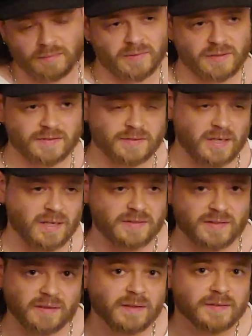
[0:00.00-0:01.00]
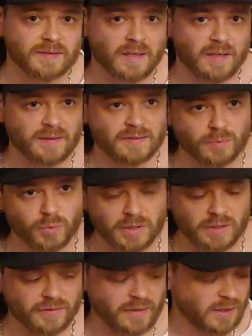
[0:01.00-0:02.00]
these skates in this size? Or what do
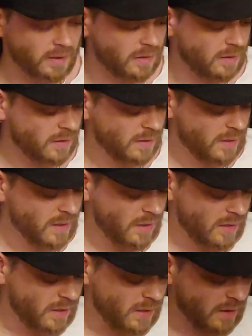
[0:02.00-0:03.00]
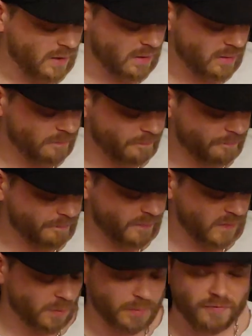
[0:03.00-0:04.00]
you think?
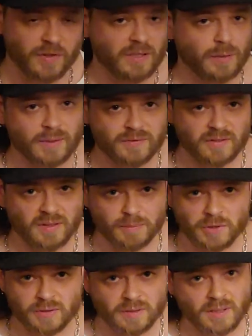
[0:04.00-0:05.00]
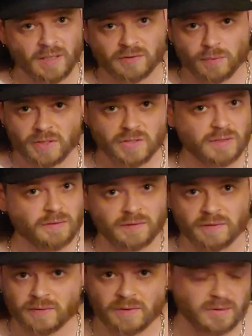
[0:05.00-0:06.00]
Don't be afraid to go out to the community and ask questions
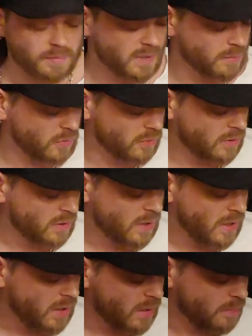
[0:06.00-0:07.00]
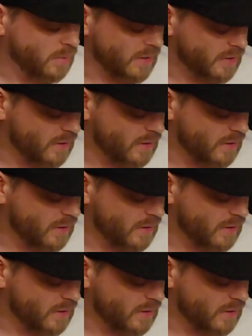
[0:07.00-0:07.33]
and talk to people. But